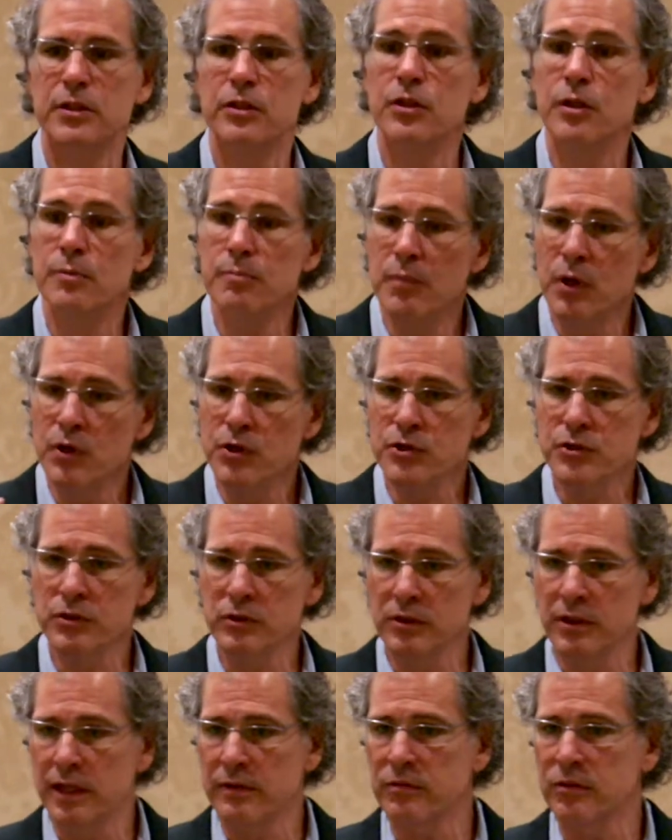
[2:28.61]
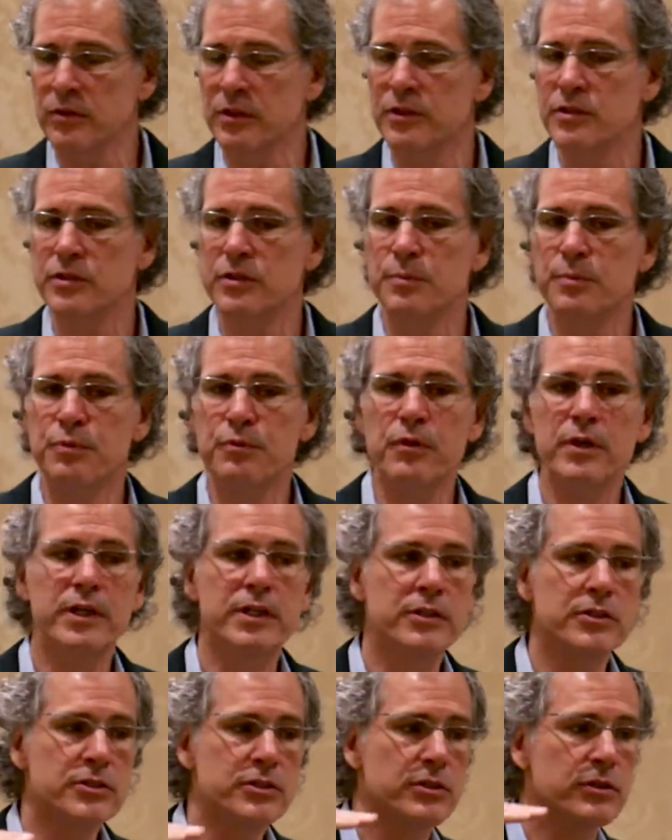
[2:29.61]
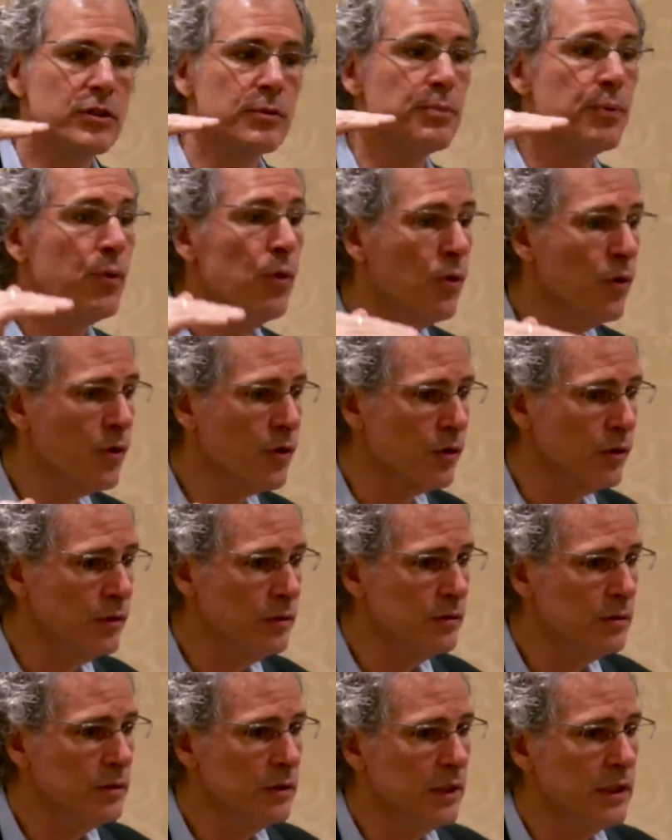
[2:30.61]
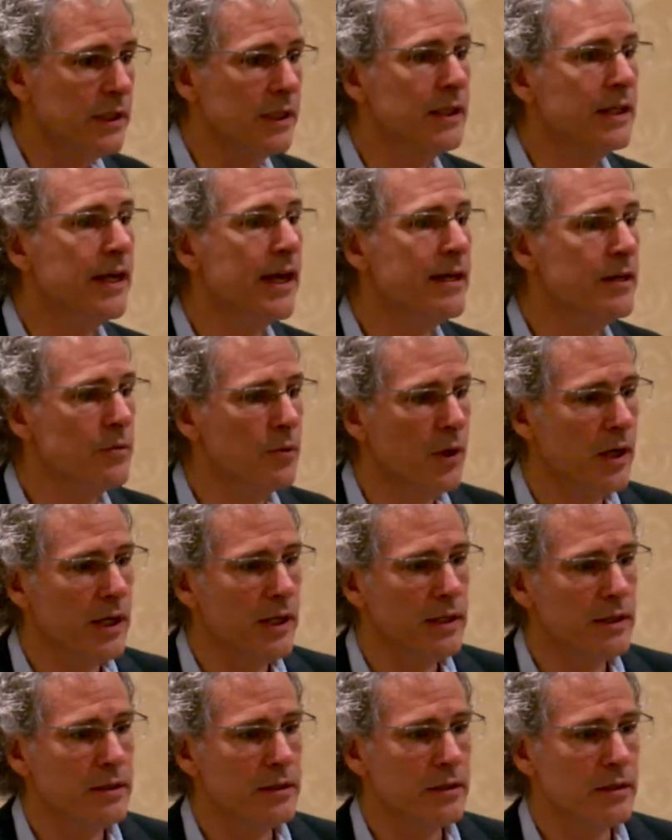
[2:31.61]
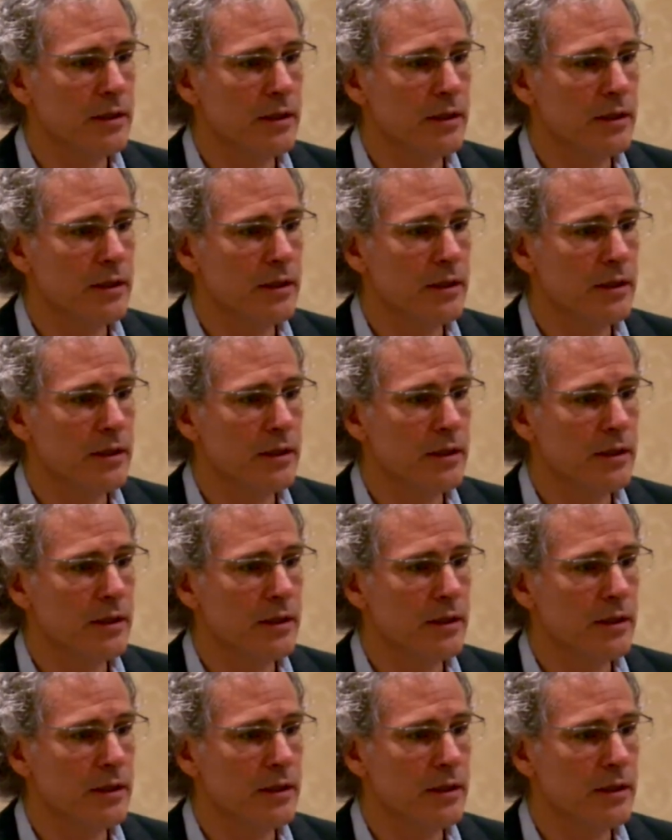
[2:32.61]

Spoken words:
The emotional level is the bridge, the portal, the gateway